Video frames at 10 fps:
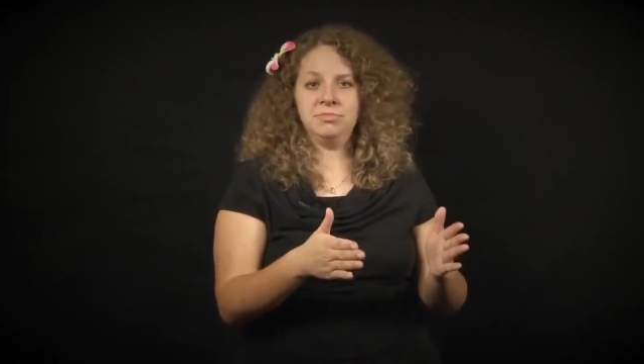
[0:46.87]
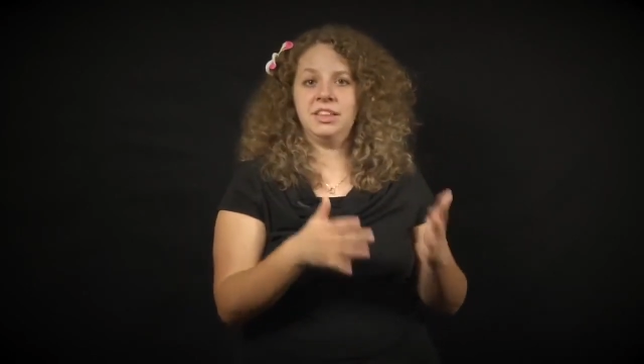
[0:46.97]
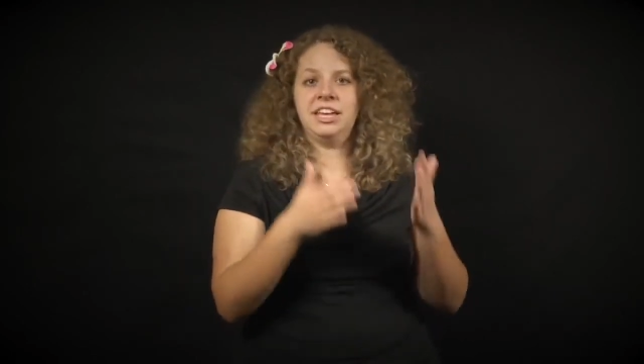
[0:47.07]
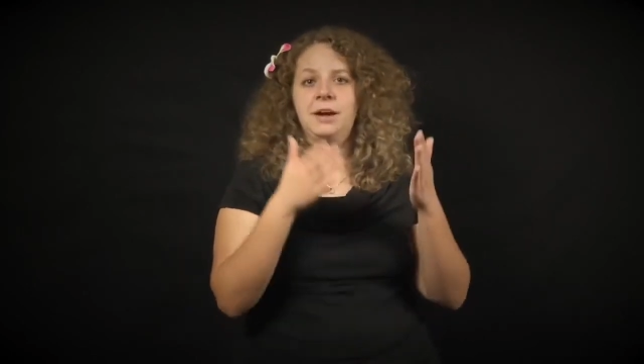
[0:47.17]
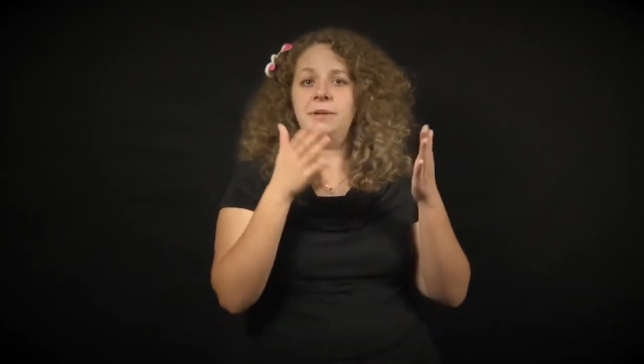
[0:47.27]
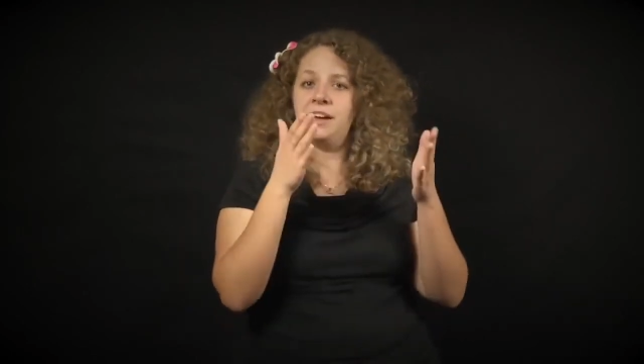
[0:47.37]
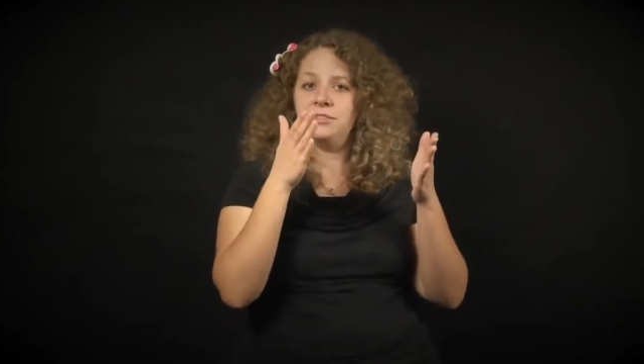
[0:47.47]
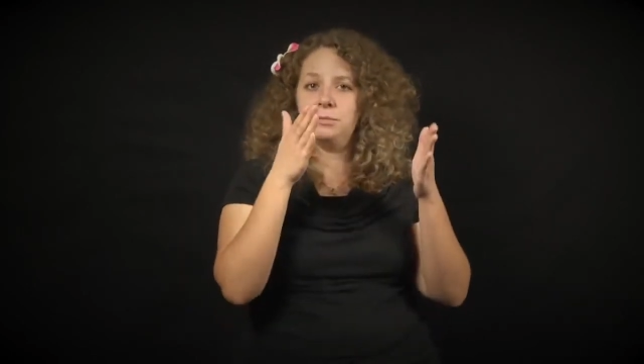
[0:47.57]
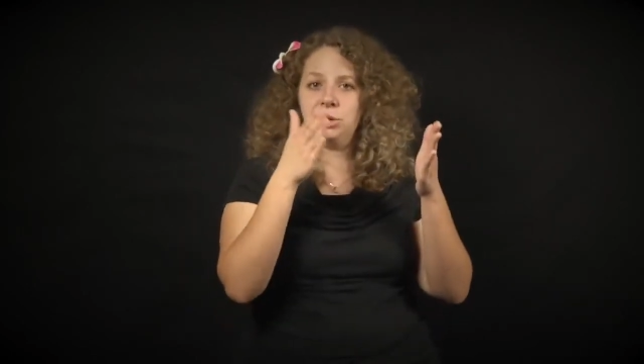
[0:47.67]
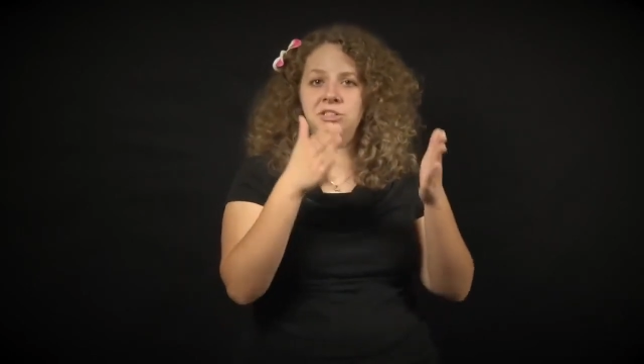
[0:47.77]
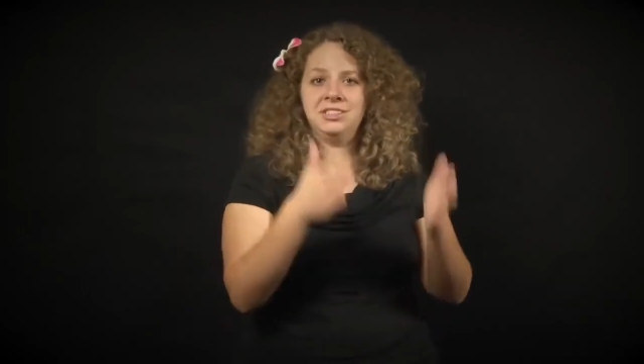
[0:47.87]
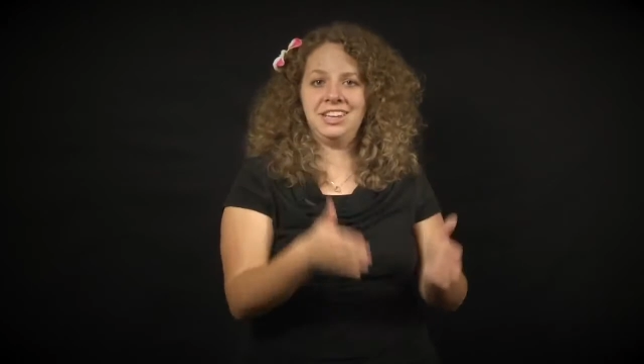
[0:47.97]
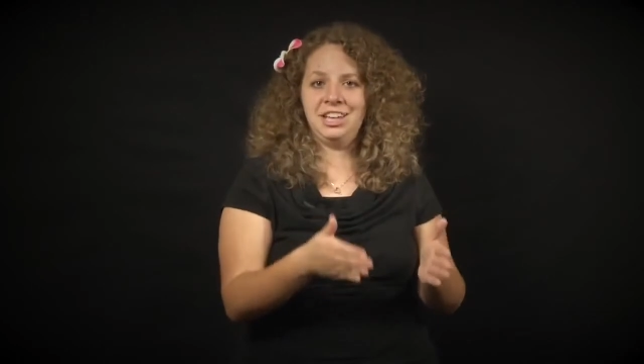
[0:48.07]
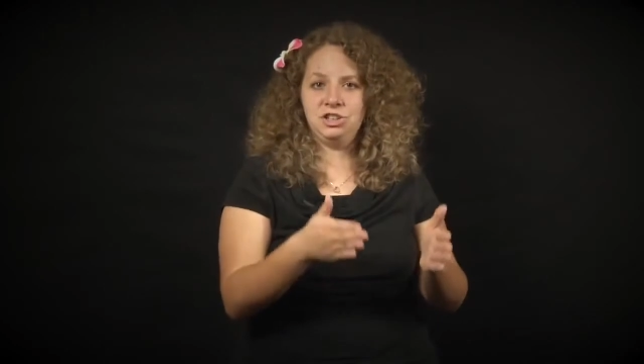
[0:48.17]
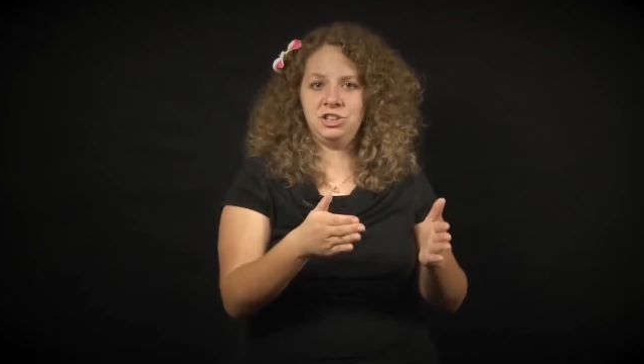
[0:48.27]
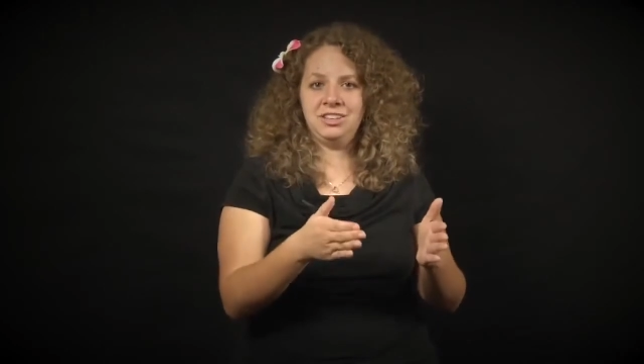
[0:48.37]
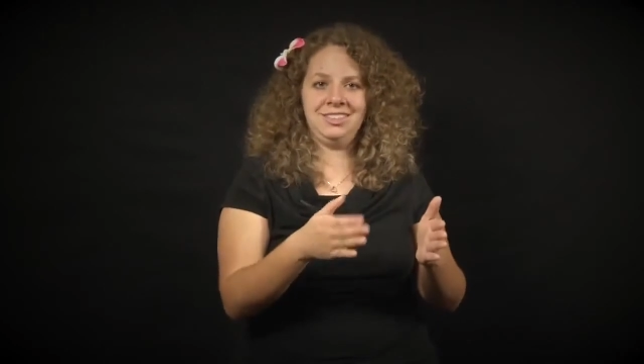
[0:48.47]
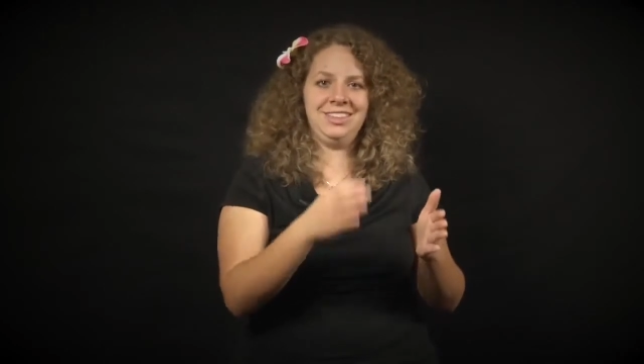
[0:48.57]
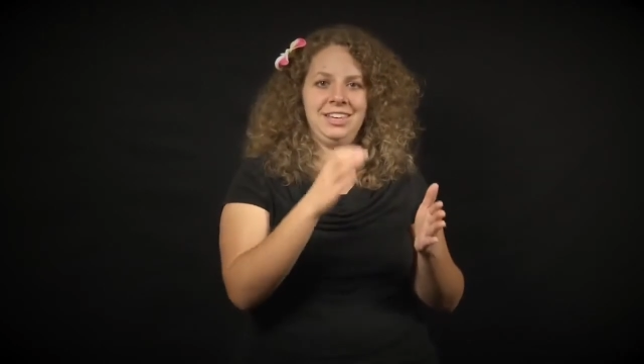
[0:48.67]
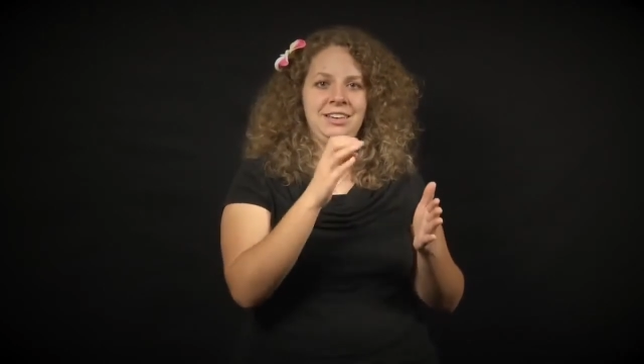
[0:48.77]
like how we have the person
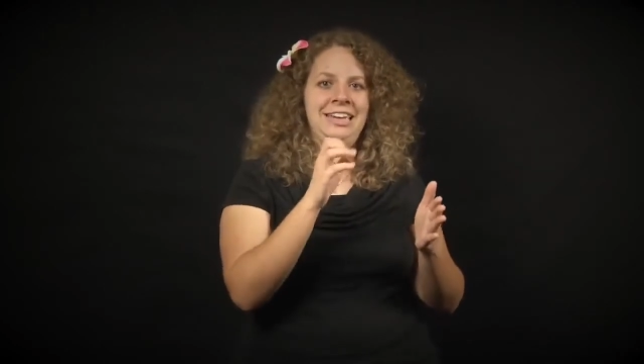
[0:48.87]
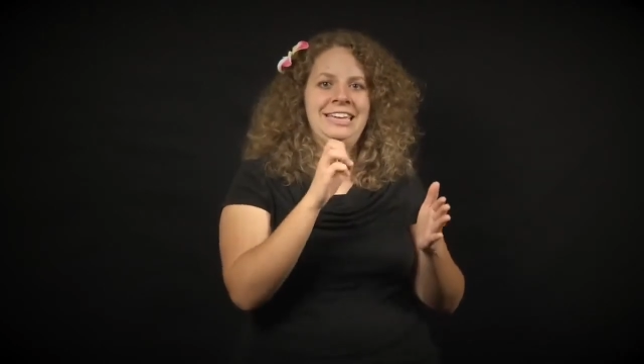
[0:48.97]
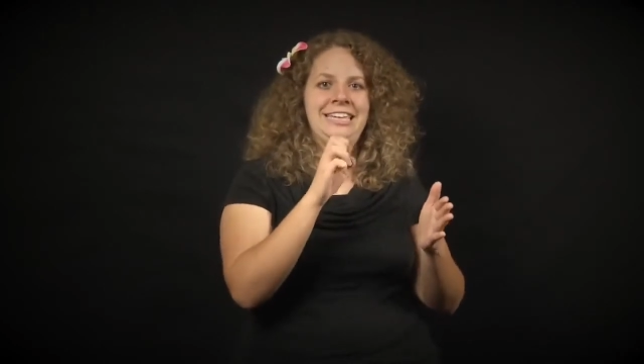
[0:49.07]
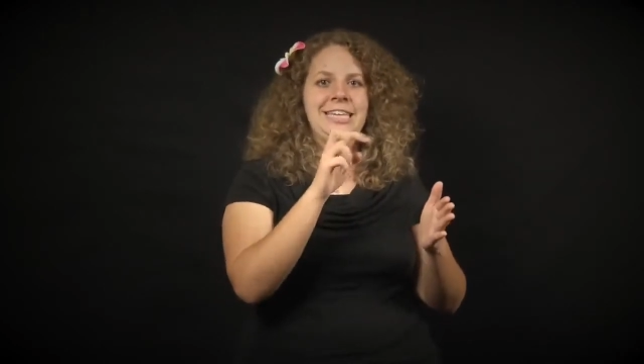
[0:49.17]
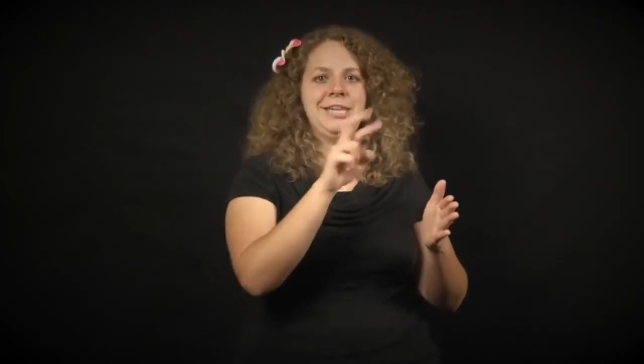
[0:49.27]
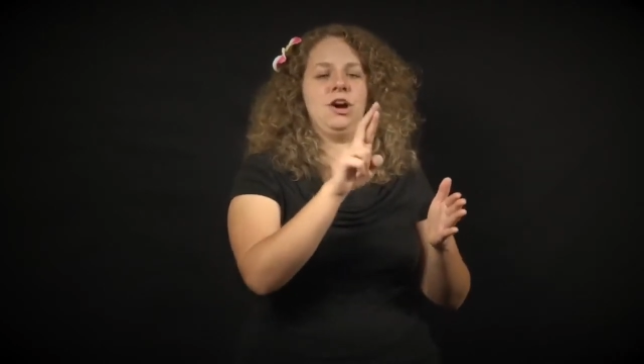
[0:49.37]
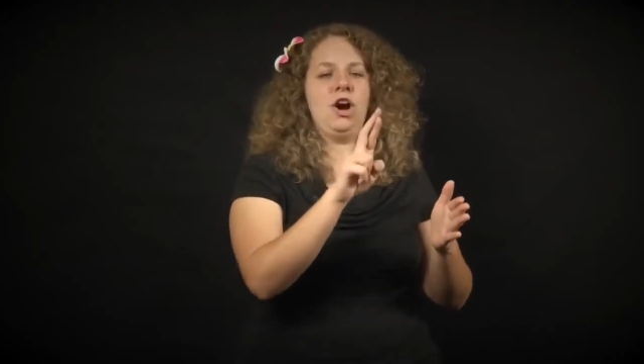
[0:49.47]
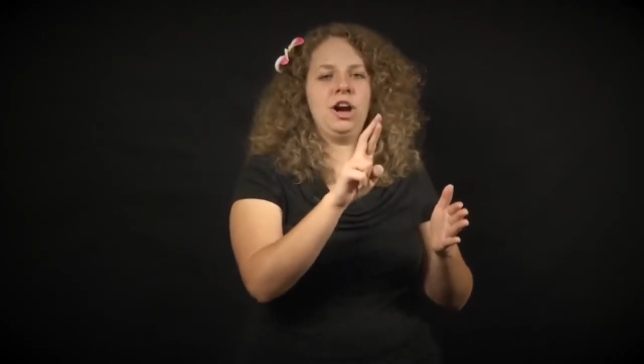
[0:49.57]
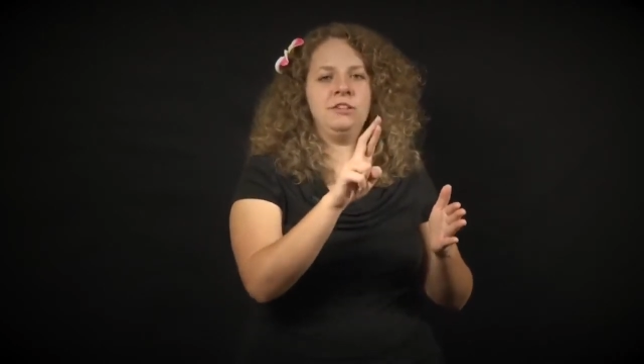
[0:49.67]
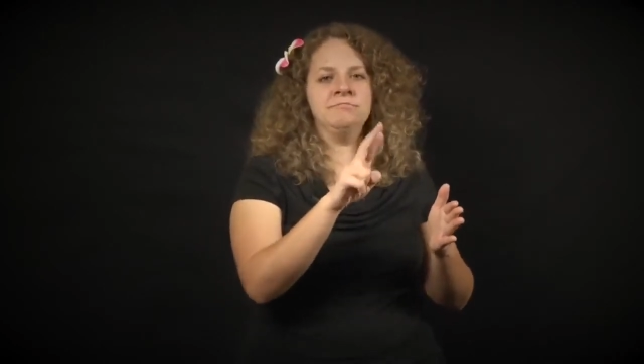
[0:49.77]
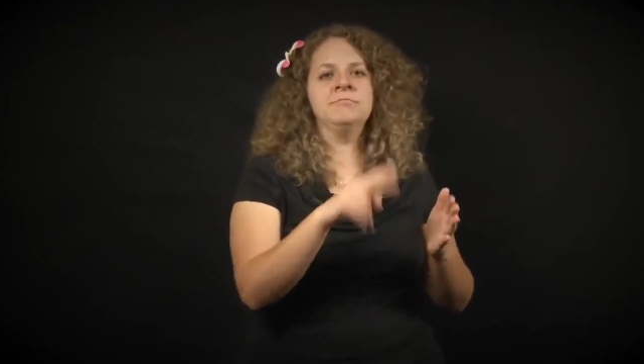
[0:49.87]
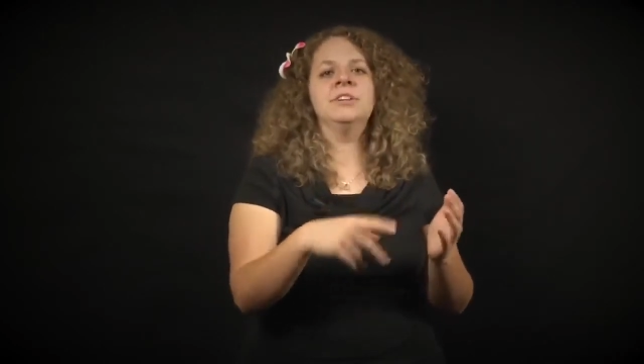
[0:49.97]
agent, the ER.